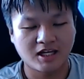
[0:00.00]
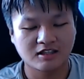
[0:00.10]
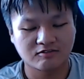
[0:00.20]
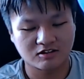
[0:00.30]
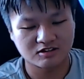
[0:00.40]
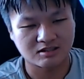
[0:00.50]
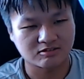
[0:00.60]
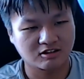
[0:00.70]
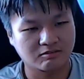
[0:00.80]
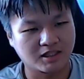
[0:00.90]
And of course,
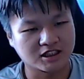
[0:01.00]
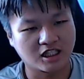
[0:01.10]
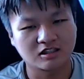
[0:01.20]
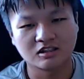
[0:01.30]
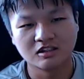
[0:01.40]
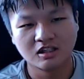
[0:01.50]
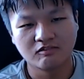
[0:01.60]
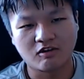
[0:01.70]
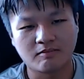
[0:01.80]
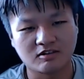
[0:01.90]
subscribe to my channel
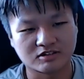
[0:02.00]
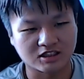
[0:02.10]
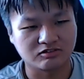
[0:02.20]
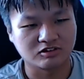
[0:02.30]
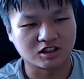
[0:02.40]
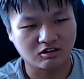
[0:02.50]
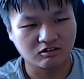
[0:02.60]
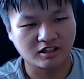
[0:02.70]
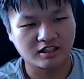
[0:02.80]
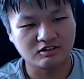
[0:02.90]
for more such future
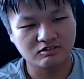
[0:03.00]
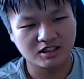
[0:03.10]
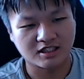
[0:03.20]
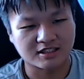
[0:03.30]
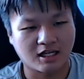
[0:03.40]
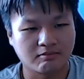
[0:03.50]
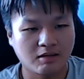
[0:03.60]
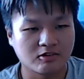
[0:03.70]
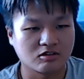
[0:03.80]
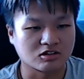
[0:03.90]
content. Till the next time,
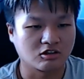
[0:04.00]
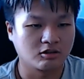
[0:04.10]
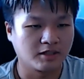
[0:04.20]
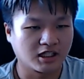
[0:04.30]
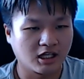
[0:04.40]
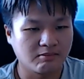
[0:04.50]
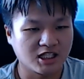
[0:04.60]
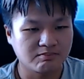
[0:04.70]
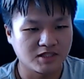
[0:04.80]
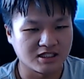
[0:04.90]
I'm your host, Korriban
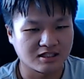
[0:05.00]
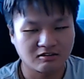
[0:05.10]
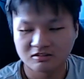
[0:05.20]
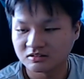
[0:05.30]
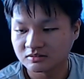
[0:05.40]
Gaming. Peace out.